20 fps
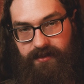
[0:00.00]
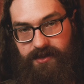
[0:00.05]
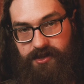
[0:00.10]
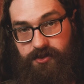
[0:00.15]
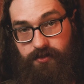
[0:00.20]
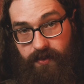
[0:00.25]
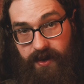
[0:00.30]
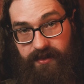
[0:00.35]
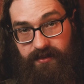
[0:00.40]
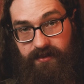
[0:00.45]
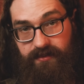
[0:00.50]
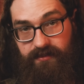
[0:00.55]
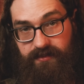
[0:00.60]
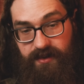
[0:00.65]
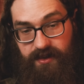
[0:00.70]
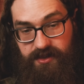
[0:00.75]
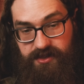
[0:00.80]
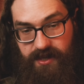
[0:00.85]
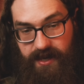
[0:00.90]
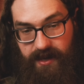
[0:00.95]
and this is when the,
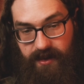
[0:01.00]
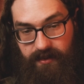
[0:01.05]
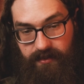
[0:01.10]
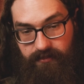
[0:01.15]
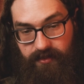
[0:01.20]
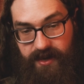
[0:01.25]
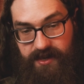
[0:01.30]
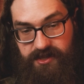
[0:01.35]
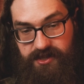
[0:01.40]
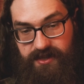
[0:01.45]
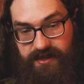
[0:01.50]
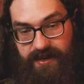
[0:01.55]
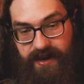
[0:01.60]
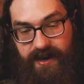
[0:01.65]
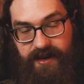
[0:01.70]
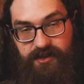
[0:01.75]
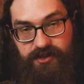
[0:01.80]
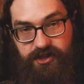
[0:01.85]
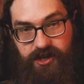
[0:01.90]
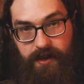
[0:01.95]
these uh, Ryzen
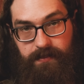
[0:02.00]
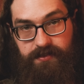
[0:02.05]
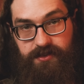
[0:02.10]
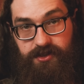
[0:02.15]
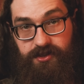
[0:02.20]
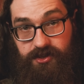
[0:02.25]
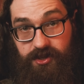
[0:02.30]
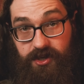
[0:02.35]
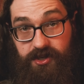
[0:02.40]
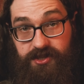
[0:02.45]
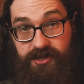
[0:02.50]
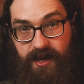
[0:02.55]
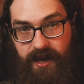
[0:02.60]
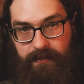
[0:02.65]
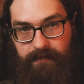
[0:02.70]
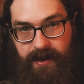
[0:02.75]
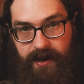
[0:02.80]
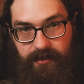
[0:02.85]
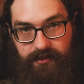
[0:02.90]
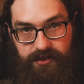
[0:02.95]
9 chips just
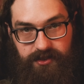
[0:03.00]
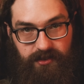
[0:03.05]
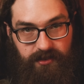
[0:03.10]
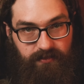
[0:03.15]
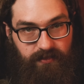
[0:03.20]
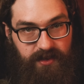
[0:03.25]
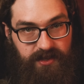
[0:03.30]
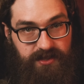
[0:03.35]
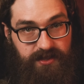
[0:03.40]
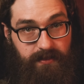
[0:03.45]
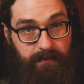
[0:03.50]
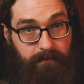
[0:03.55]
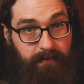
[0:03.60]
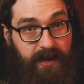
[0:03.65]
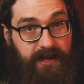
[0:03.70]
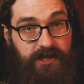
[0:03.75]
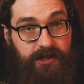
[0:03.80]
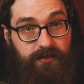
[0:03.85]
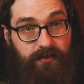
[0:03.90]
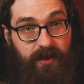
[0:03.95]
came out. So it was the
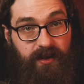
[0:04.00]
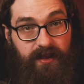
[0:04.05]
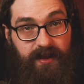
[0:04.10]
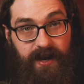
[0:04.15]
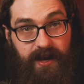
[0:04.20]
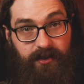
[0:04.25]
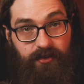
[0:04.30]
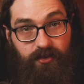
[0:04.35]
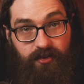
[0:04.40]
best one that I